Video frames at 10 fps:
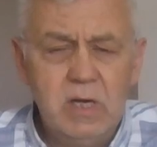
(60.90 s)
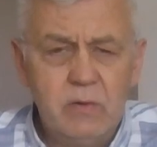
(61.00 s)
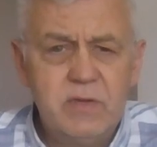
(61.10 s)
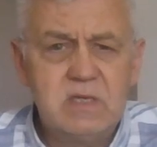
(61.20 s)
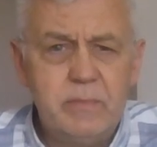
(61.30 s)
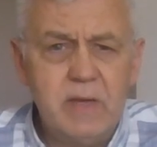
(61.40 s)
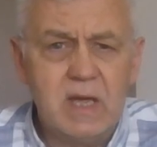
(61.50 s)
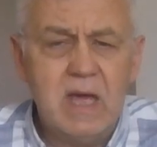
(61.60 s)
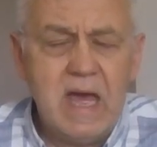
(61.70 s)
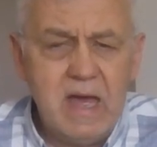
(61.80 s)
know there's the
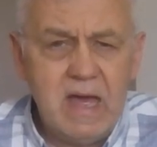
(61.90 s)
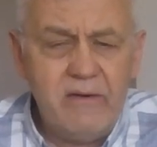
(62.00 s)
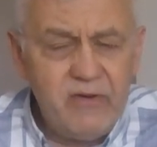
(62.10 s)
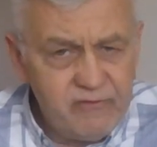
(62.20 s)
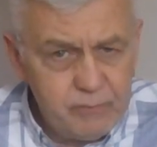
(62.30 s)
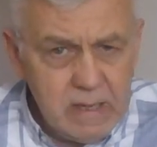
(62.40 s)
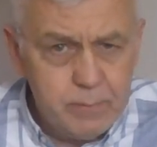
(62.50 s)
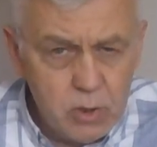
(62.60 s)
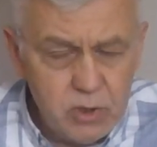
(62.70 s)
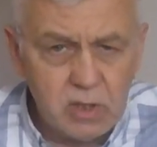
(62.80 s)
big FFP
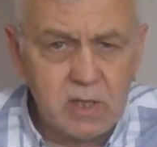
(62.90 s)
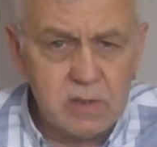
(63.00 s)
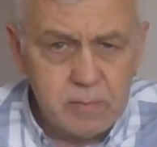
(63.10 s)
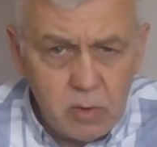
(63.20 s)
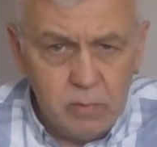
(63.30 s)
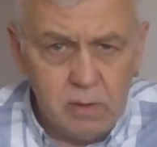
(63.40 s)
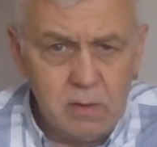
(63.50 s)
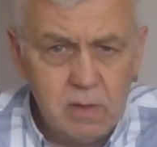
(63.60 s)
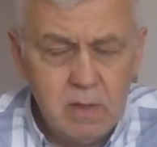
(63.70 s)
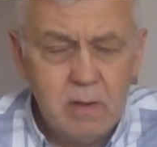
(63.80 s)
purge on at the moment,
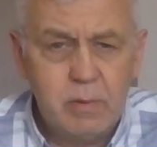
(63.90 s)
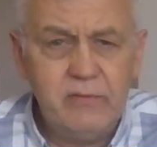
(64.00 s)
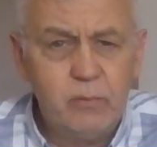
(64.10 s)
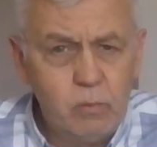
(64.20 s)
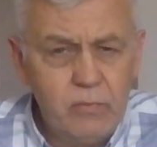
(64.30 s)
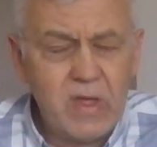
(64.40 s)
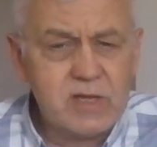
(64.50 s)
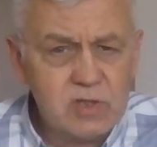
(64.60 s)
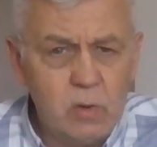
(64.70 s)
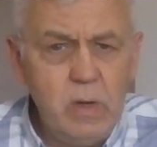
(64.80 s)
but if
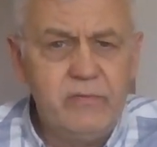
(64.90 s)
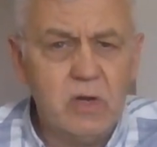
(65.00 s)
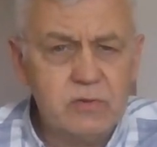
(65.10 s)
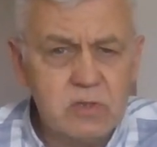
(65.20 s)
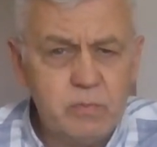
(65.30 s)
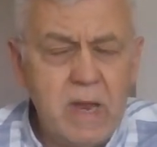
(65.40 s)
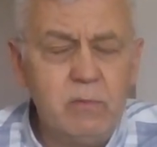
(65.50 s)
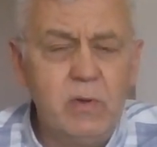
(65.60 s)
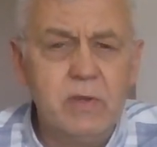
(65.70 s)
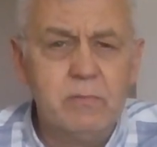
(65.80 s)
that's all we've got to spend
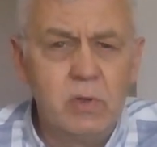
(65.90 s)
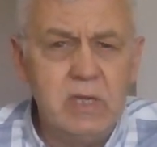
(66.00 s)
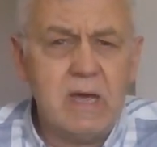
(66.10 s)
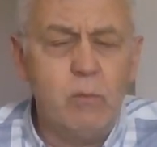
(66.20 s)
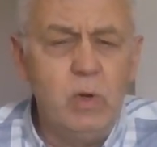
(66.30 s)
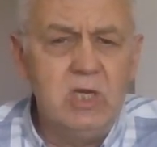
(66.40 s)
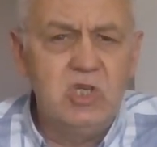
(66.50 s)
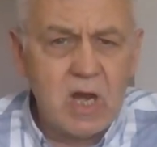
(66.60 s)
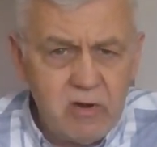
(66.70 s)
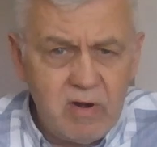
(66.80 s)
with the money that we
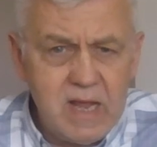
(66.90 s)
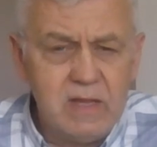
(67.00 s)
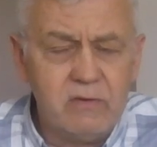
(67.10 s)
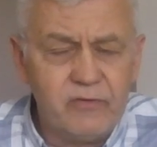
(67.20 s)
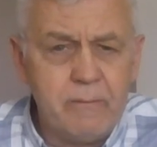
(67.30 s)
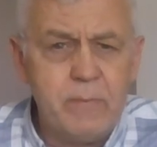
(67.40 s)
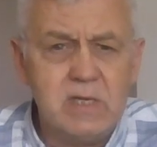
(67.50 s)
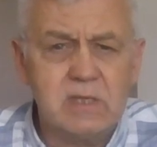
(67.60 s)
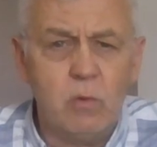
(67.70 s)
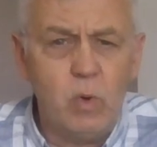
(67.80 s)
generate and the fan
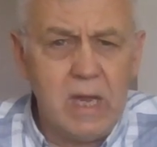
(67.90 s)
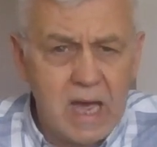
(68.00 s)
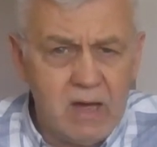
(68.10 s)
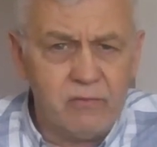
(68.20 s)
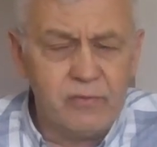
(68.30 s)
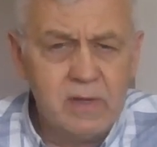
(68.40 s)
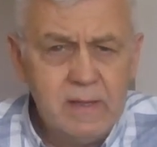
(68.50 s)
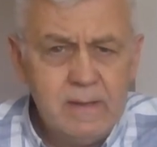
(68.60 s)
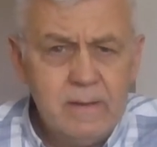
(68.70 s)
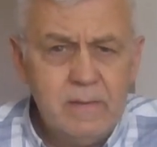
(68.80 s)
base that we have,
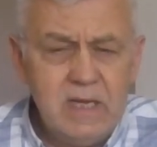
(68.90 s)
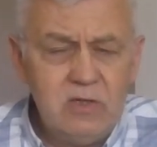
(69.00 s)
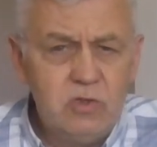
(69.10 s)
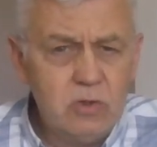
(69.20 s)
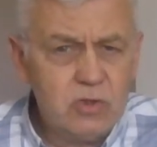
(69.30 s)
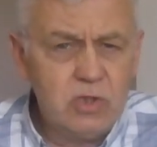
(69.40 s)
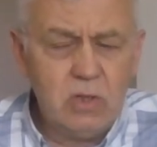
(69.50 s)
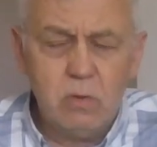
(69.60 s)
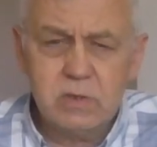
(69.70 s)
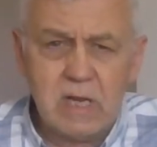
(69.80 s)
it just
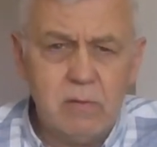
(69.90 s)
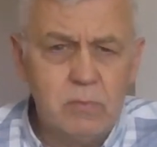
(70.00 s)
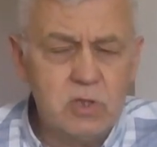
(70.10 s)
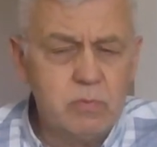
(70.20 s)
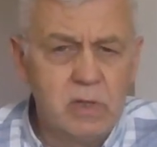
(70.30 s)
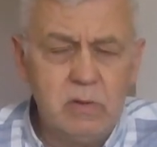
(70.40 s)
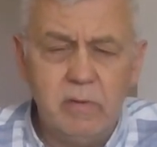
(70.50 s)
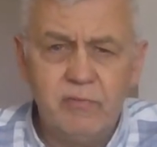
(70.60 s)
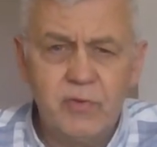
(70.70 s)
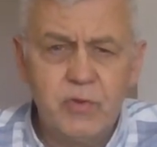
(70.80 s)
shows how much money
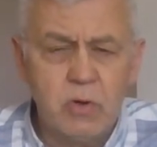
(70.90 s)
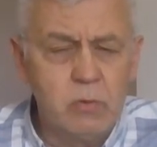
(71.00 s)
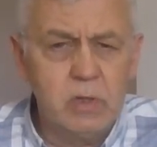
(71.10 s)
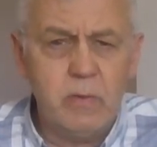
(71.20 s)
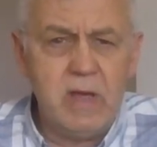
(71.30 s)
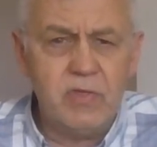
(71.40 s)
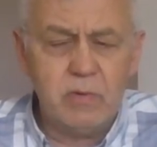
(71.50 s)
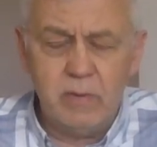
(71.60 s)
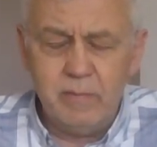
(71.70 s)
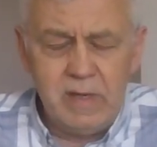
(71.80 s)
we've thrown away.
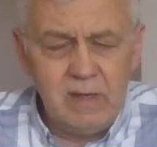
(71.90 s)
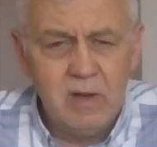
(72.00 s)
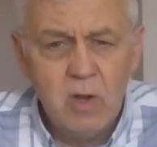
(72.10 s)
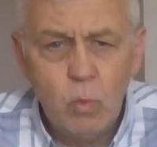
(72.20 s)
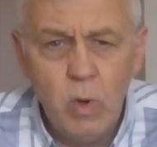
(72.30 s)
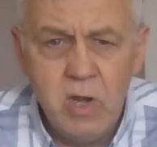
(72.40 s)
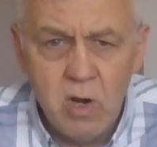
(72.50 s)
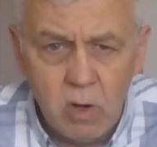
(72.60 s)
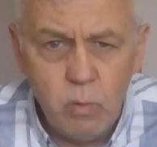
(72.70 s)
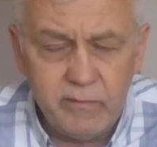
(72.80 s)
I mean, we
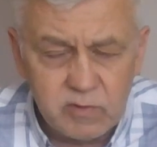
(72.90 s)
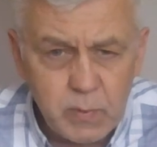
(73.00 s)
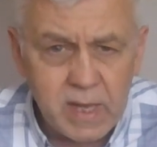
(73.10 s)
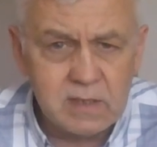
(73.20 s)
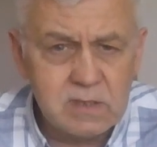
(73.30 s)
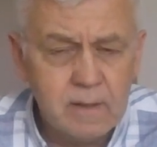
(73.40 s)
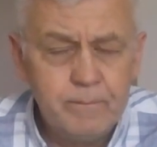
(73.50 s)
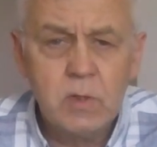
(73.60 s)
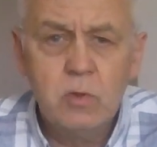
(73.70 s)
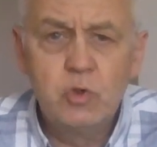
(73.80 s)
know we've spent
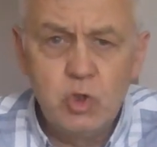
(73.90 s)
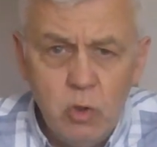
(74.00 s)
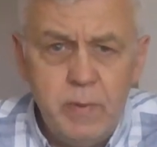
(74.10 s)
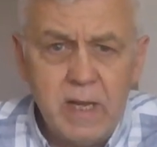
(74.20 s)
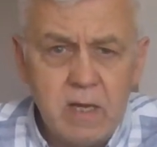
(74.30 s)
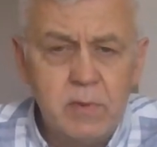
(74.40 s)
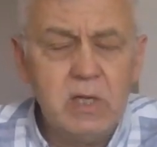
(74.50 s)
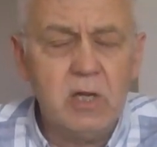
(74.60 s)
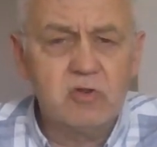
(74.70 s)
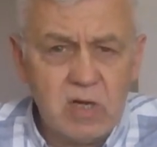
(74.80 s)
too big a
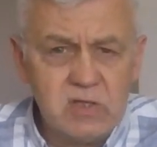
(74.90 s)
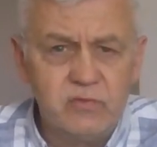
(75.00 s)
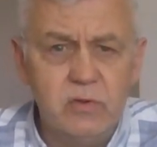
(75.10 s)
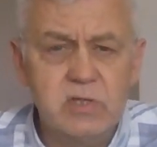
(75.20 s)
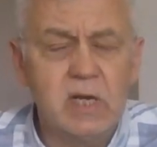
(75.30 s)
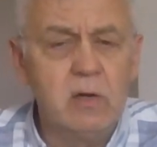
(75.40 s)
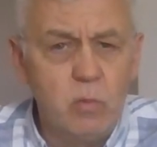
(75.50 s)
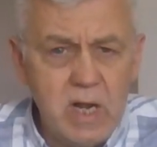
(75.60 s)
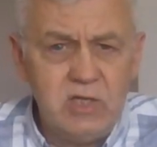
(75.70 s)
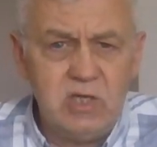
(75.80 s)
money on transfers and on
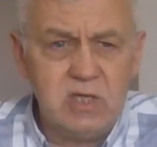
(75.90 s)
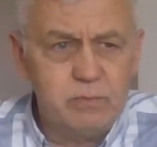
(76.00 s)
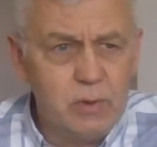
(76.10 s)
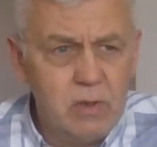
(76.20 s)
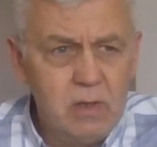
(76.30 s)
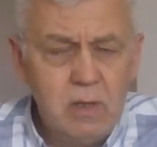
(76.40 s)
wages, but